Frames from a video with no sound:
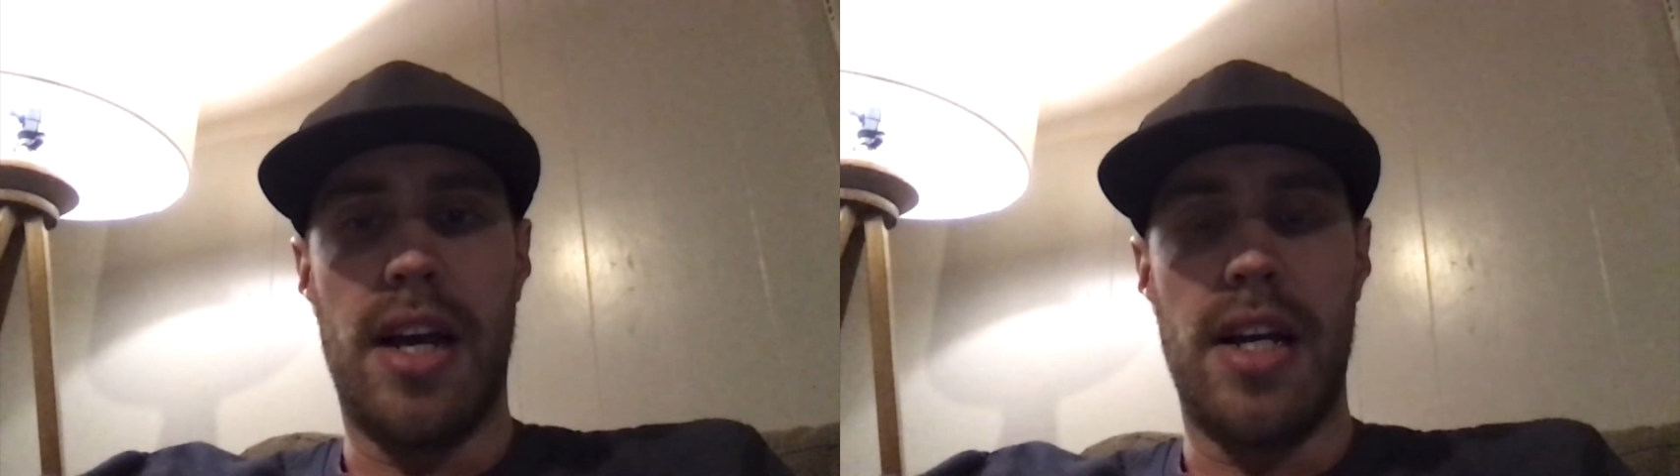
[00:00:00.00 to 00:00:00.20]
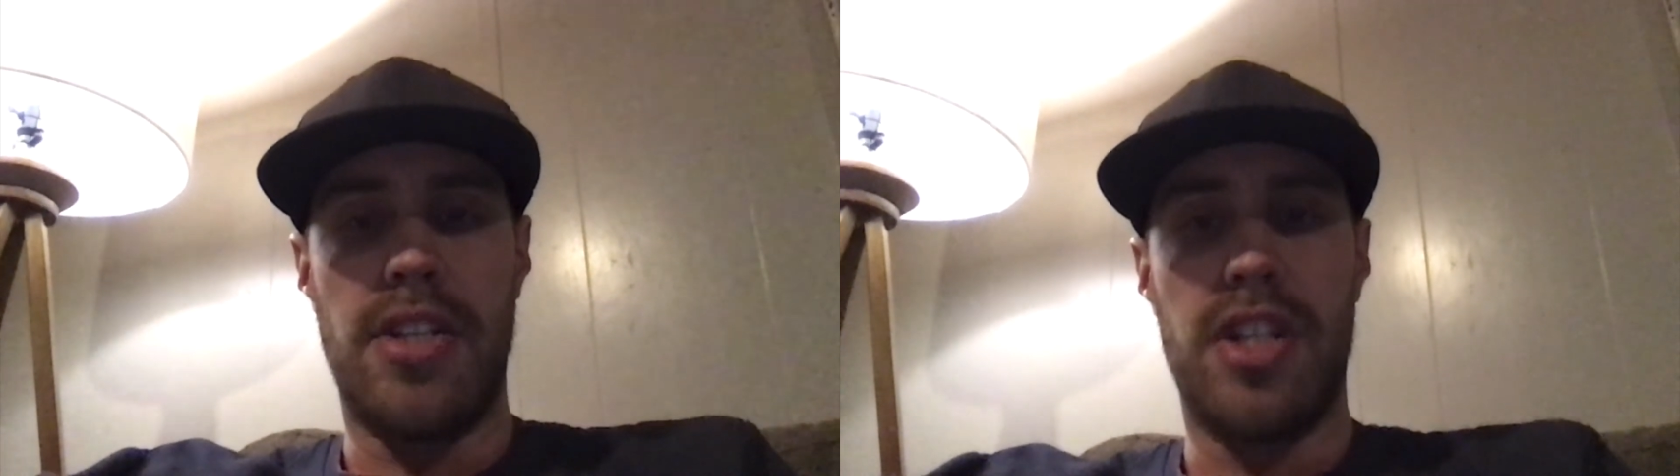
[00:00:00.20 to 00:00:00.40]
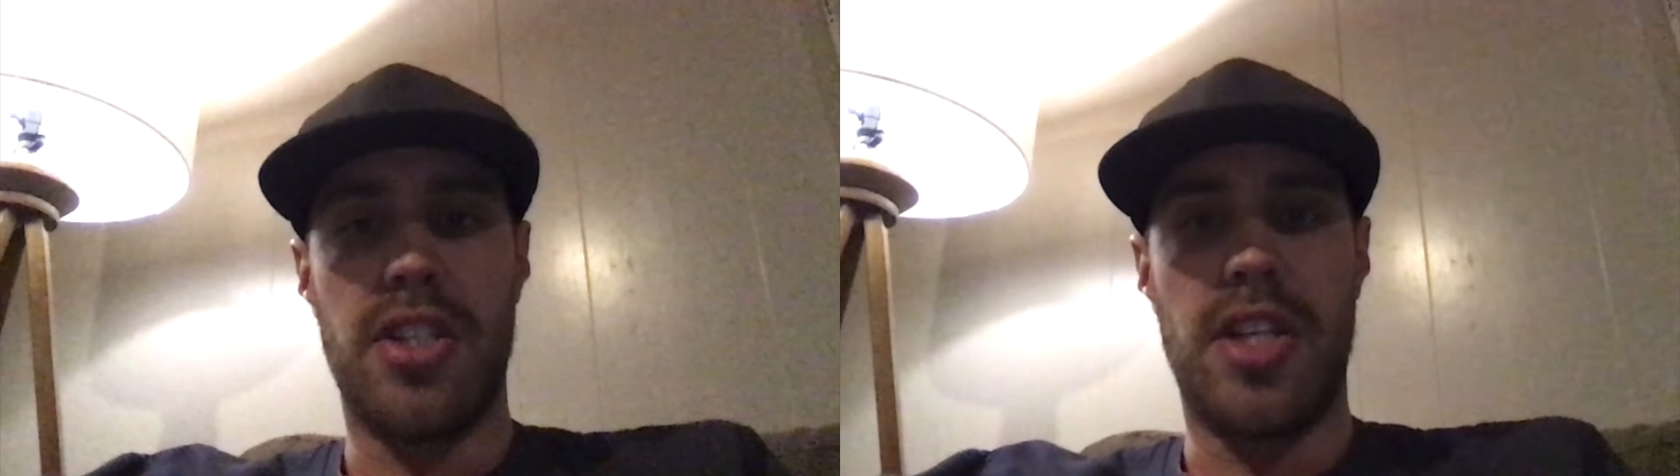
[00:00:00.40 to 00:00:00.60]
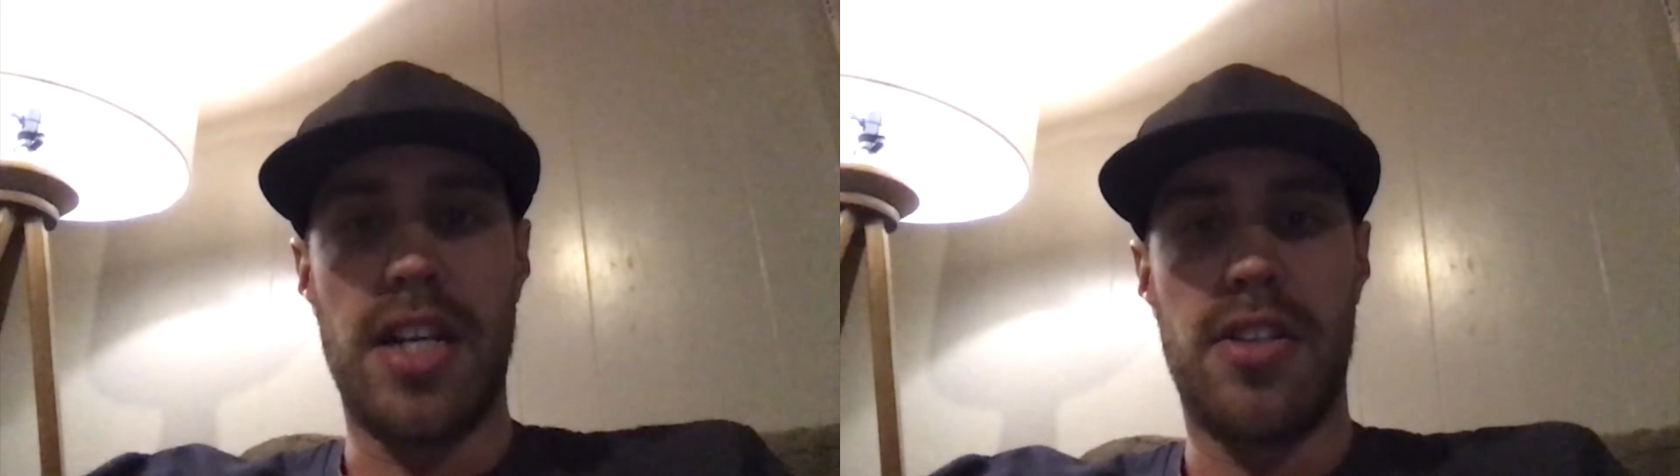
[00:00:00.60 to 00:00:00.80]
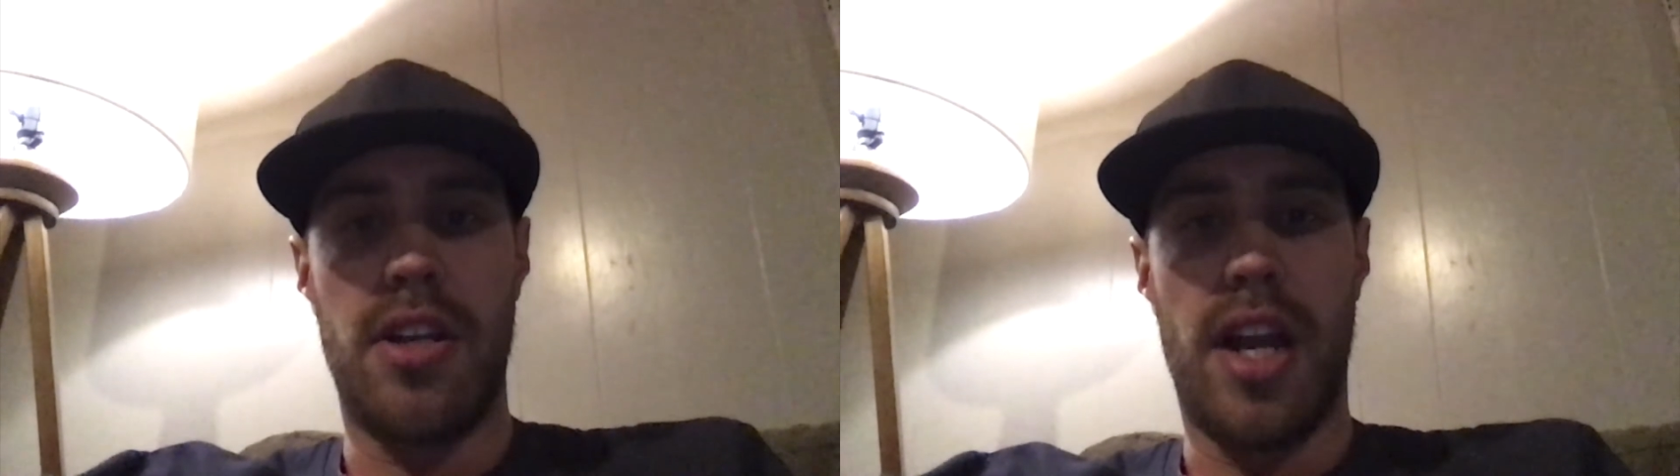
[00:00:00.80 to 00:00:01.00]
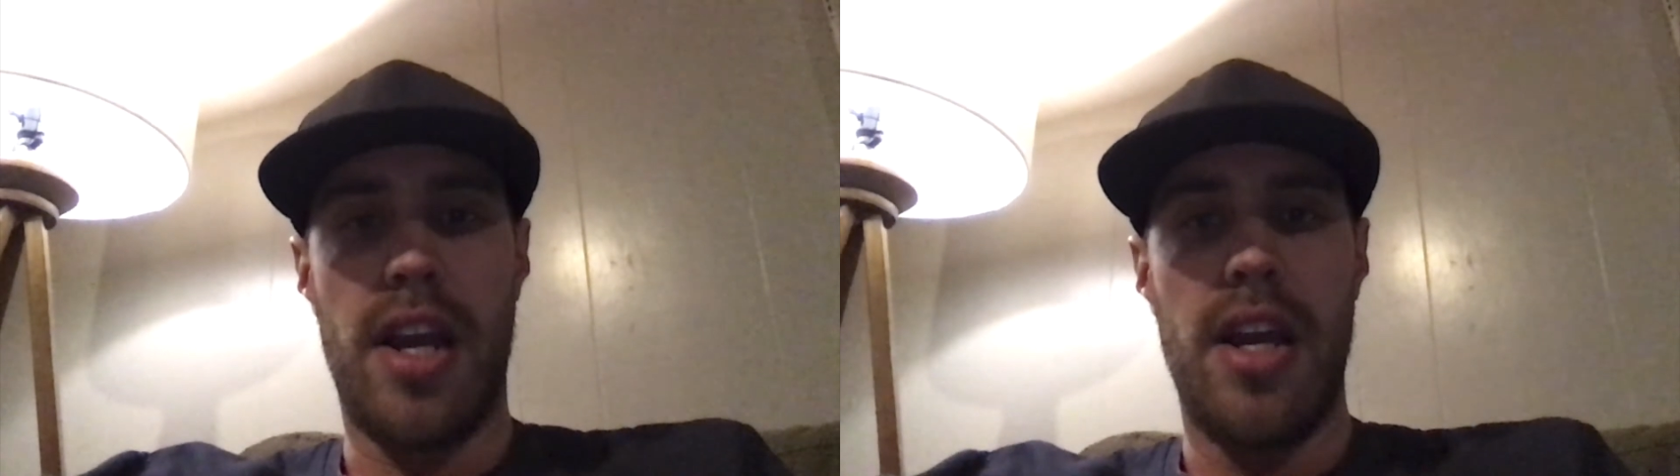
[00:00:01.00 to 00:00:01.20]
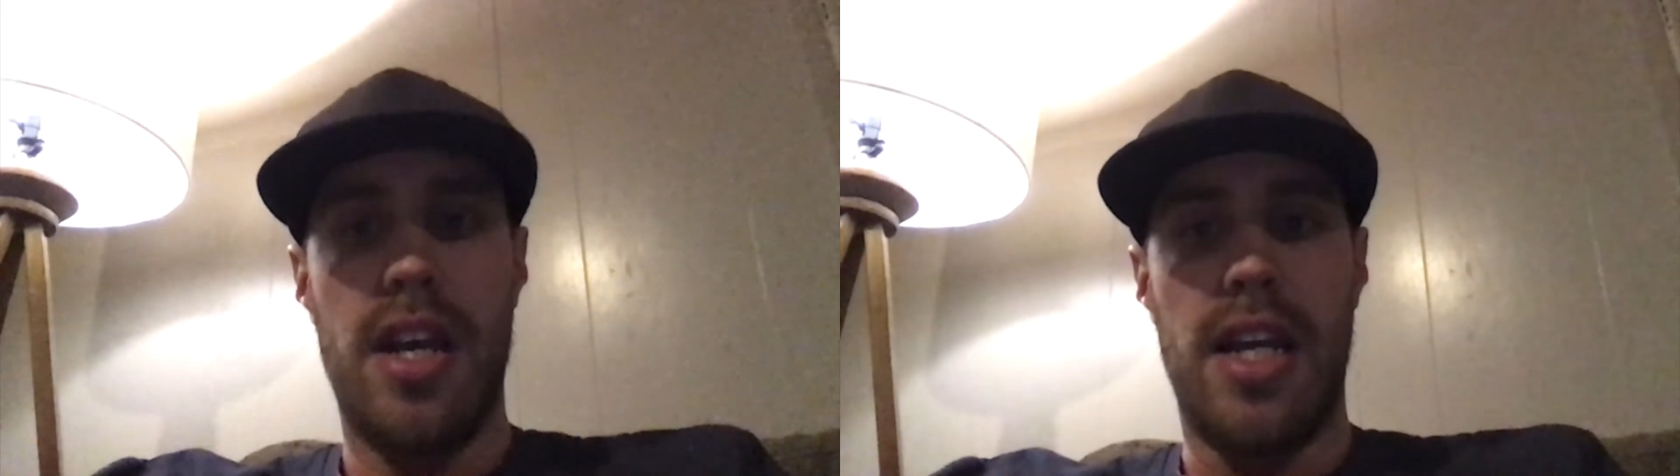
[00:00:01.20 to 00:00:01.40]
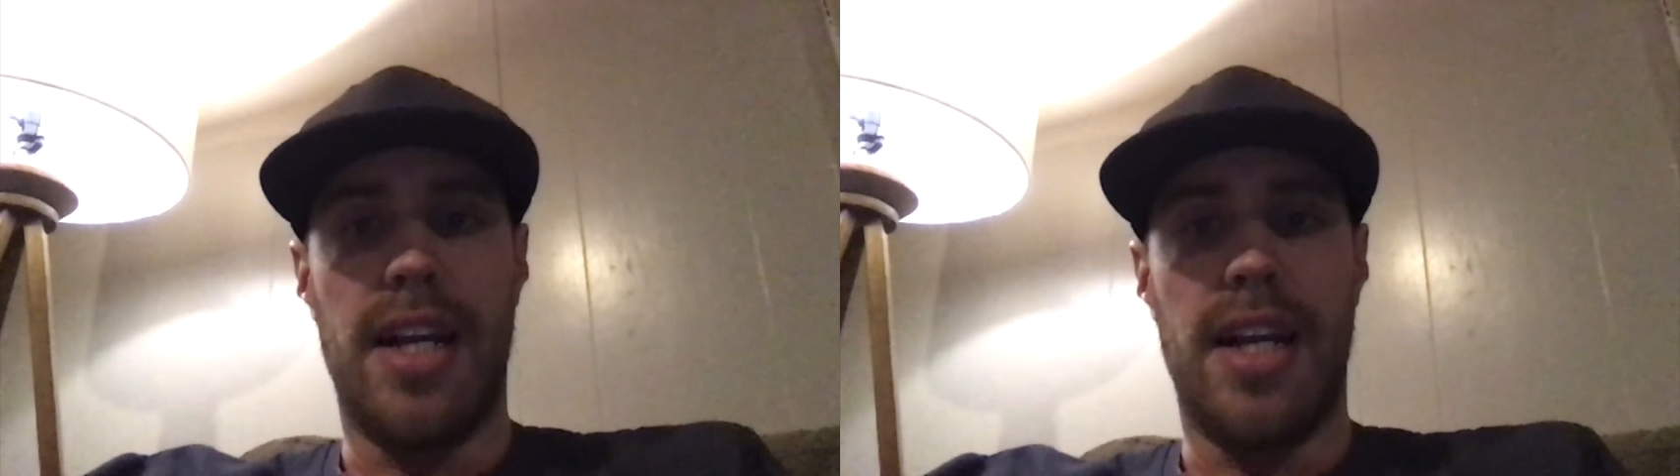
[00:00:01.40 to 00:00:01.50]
just yesterday in